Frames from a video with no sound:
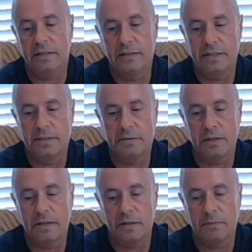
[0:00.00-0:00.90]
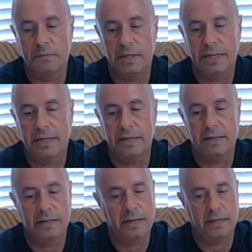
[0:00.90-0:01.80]
It's like
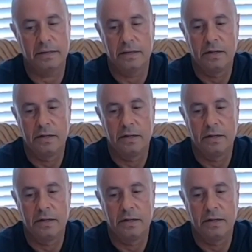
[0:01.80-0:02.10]
again,